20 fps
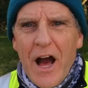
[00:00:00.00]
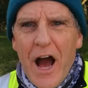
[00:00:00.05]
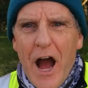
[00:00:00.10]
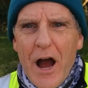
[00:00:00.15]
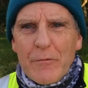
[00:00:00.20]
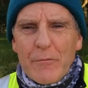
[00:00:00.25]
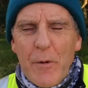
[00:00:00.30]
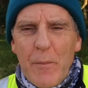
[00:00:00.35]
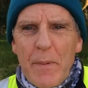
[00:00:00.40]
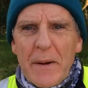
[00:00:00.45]

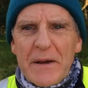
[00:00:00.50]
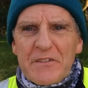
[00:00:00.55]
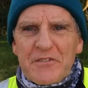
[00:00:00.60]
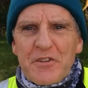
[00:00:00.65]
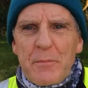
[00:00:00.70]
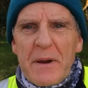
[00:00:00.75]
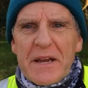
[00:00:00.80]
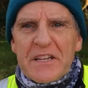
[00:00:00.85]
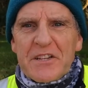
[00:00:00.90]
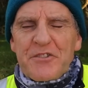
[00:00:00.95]
I'm about to
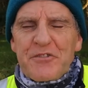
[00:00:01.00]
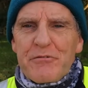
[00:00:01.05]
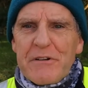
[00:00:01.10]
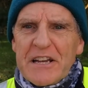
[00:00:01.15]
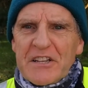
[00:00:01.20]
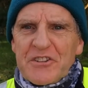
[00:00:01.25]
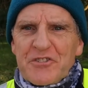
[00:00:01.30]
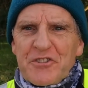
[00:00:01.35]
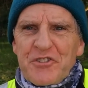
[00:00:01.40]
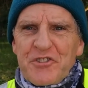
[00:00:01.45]
make a
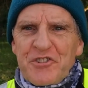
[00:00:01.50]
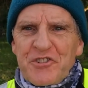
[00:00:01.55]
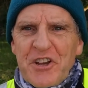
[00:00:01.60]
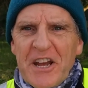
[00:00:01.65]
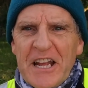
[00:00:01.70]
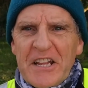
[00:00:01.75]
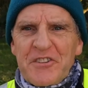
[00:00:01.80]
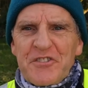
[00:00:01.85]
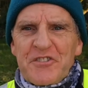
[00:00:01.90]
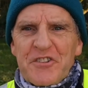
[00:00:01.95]
direction
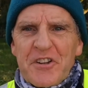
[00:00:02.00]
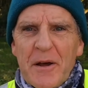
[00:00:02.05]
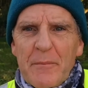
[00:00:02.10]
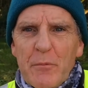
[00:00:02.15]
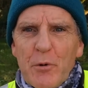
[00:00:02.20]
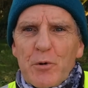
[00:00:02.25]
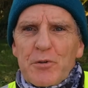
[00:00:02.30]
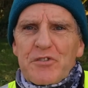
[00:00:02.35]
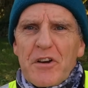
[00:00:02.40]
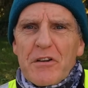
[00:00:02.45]
change and I'm
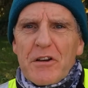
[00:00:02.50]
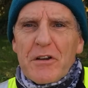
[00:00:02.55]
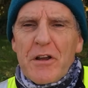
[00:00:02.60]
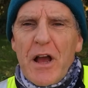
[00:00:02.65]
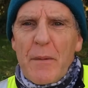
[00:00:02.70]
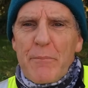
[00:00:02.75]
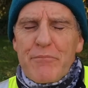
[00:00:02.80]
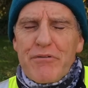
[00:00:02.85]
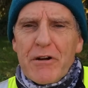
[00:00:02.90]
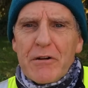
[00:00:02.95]
also
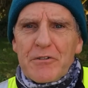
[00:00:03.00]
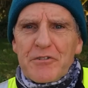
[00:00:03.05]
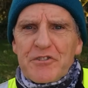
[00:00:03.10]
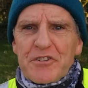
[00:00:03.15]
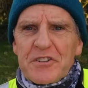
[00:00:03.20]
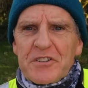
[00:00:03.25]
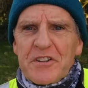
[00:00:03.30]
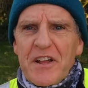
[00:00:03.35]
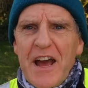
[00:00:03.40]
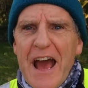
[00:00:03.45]

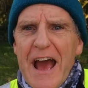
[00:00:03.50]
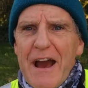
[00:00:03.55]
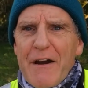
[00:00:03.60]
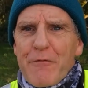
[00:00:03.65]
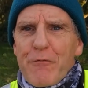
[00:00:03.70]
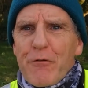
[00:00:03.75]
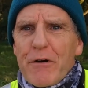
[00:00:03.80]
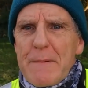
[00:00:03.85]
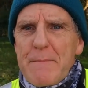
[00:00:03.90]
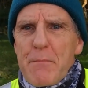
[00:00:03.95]
approaching the
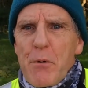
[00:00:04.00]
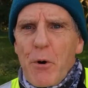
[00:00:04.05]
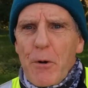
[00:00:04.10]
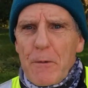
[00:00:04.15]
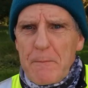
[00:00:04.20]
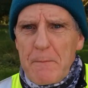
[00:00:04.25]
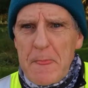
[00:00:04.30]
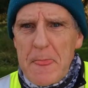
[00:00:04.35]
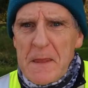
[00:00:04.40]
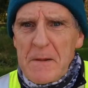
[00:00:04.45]
halfway
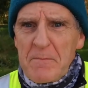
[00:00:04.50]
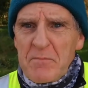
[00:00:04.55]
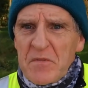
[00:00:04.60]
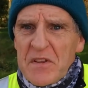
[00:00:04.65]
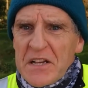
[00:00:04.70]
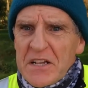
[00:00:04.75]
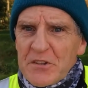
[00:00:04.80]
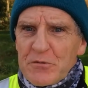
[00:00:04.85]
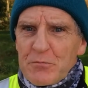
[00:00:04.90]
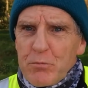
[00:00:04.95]
point.
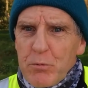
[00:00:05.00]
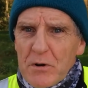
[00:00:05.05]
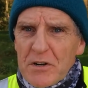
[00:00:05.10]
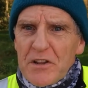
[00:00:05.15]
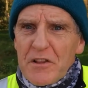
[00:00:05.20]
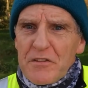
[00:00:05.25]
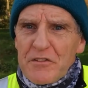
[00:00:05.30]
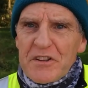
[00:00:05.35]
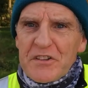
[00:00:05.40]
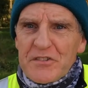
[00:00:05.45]
It's one
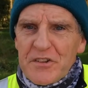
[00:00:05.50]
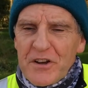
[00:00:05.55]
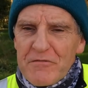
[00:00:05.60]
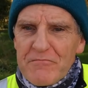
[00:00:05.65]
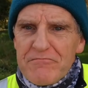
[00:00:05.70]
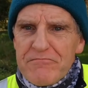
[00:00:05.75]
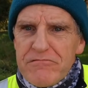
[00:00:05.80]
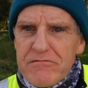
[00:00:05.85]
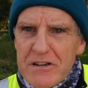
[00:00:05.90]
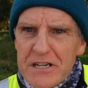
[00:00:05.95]
of the things I
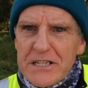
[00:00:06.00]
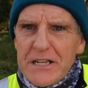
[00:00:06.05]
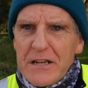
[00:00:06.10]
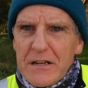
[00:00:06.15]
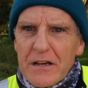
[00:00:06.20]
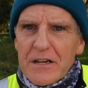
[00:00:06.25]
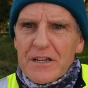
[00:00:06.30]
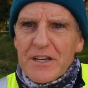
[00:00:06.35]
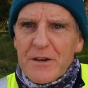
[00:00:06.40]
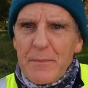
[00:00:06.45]
really
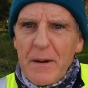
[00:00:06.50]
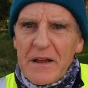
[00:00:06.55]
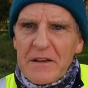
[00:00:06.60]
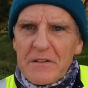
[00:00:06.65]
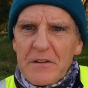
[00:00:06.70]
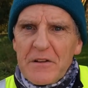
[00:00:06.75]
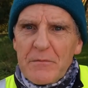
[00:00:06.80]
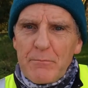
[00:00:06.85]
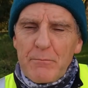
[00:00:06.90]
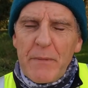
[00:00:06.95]
like about
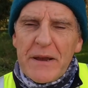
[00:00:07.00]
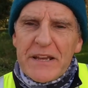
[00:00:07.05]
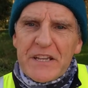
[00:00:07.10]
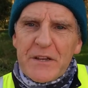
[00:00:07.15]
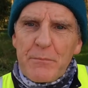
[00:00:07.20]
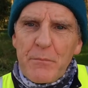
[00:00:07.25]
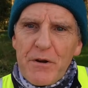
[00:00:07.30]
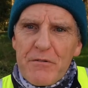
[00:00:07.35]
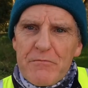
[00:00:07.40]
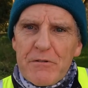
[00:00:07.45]

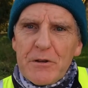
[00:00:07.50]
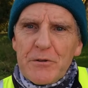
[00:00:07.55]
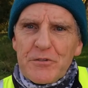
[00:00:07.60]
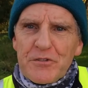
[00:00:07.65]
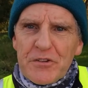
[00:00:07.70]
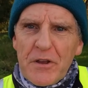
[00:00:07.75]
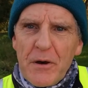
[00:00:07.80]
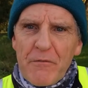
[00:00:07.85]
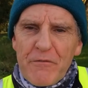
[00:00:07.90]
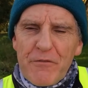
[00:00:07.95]
making my
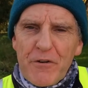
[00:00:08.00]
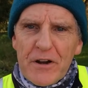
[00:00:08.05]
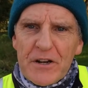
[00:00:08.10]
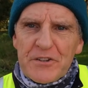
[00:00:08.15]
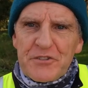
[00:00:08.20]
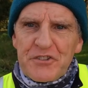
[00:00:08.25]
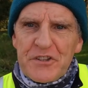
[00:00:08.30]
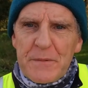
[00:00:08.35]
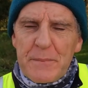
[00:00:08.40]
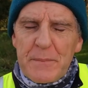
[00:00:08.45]
routes up via
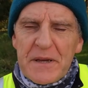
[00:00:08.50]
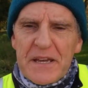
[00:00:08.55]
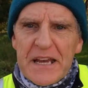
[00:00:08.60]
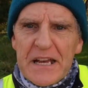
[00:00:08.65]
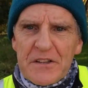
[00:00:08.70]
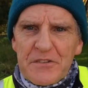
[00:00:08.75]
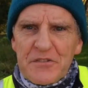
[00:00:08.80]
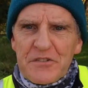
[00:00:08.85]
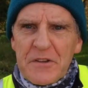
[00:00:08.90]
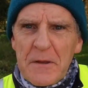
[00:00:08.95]

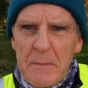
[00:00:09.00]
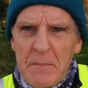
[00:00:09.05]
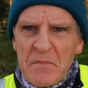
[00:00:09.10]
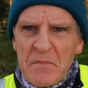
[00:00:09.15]
GPS.